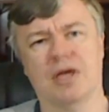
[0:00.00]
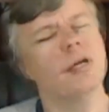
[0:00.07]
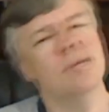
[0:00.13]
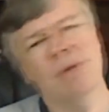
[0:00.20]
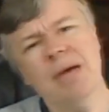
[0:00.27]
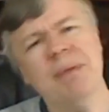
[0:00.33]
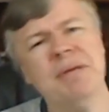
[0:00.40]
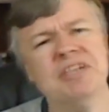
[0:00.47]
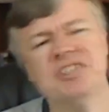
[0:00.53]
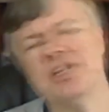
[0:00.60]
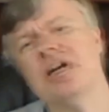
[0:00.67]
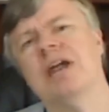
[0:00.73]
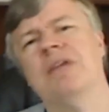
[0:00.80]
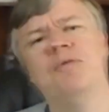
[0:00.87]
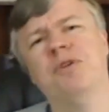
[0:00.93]
Maybe it's
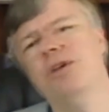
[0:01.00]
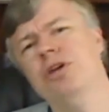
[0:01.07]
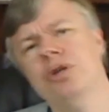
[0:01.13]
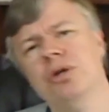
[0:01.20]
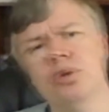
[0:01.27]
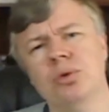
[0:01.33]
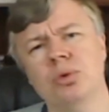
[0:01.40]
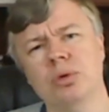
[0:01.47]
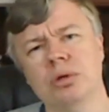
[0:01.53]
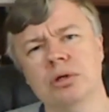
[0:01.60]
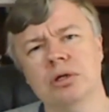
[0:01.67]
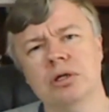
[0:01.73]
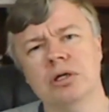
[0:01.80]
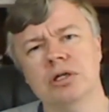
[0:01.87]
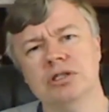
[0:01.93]
time for you
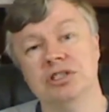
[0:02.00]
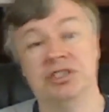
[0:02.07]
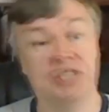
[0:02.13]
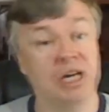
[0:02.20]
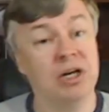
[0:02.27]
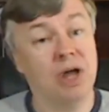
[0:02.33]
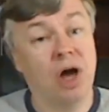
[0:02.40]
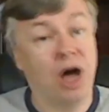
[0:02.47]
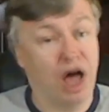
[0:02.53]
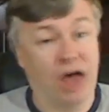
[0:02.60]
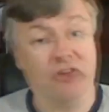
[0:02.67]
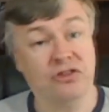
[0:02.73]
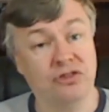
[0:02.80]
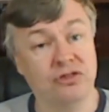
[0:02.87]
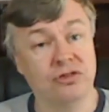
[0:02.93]
to tell
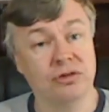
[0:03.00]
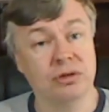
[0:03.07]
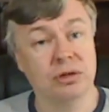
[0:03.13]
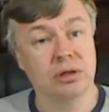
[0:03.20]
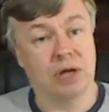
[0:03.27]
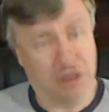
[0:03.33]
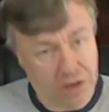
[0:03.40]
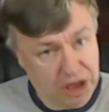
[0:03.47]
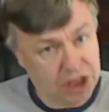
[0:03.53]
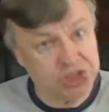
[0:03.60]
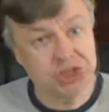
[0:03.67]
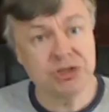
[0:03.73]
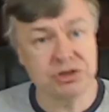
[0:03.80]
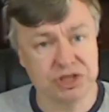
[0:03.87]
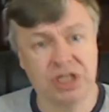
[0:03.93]
us on
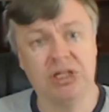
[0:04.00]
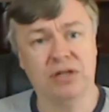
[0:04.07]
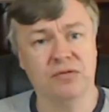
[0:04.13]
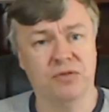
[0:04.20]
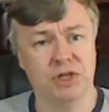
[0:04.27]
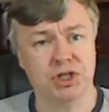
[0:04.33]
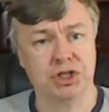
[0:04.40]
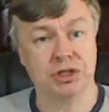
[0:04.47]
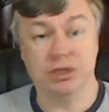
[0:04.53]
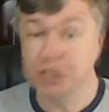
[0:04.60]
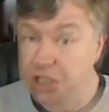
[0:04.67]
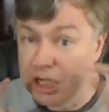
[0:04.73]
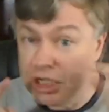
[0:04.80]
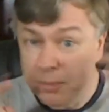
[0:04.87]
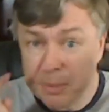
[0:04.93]
national television,
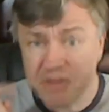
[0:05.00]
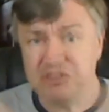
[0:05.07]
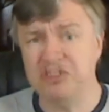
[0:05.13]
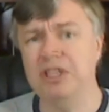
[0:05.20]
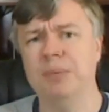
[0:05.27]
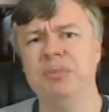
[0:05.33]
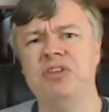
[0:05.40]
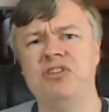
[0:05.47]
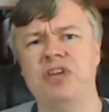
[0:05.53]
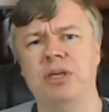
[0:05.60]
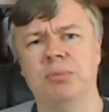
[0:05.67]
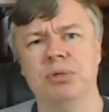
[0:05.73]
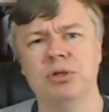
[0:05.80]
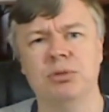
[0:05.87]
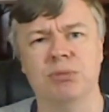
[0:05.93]
to get up on CNBC
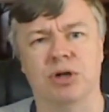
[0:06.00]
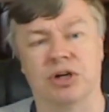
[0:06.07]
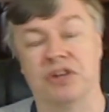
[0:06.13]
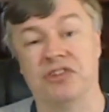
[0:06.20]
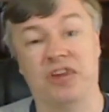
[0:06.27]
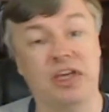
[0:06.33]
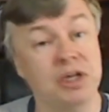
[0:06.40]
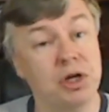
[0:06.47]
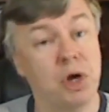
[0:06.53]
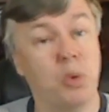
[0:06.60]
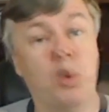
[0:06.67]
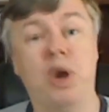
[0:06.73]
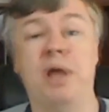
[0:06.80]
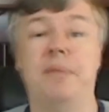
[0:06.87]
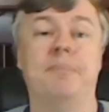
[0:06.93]
and Bloomberg and say, you know
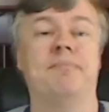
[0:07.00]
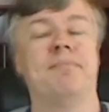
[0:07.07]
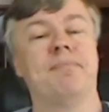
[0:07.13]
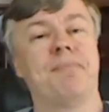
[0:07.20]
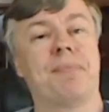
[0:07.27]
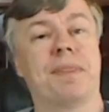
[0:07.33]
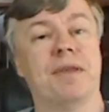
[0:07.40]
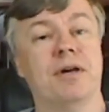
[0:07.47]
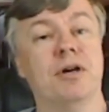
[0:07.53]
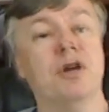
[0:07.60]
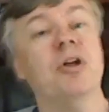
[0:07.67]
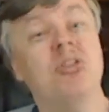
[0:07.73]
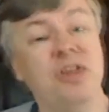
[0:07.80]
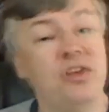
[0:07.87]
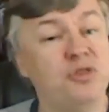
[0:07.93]
what?
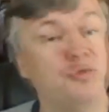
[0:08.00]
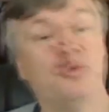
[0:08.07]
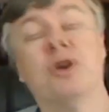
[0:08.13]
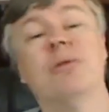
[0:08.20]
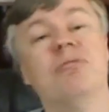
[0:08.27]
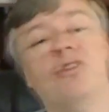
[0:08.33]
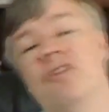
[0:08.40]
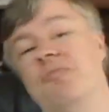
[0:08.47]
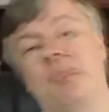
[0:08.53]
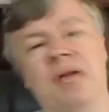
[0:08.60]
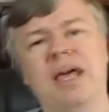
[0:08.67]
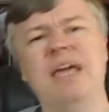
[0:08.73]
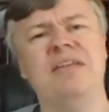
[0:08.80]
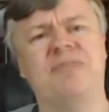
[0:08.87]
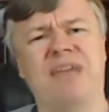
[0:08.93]
These firms have
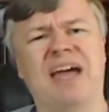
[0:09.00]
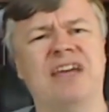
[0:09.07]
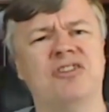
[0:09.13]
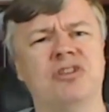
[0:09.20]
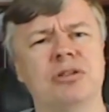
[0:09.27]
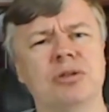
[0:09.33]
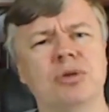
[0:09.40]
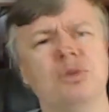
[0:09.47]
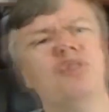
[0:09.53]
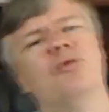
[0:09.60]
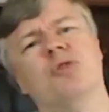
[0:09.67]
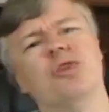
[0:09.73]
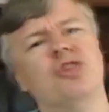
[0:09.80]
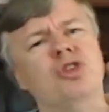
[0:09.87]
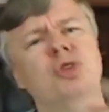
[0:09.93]
played fast and loose
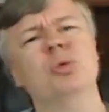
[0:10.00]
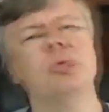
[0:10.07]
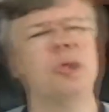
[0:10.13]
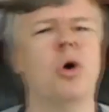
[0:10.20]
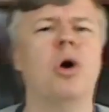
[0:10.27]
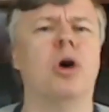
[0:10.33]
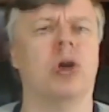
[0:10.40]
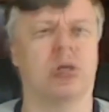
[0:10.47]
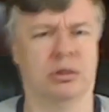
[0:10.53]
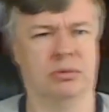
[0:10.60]
for too long.